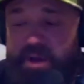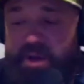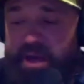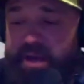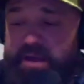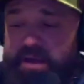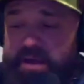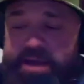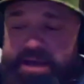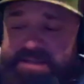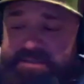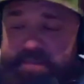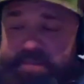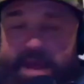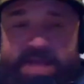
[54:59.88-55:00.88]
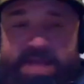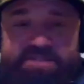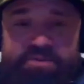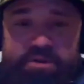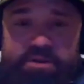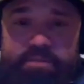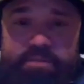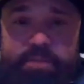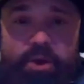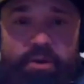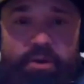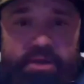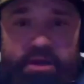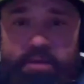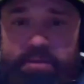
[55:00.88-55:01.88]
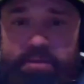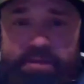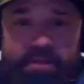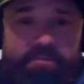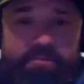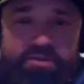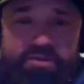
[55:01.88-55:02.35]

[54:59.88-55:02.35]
Ray is a master at deboning them and then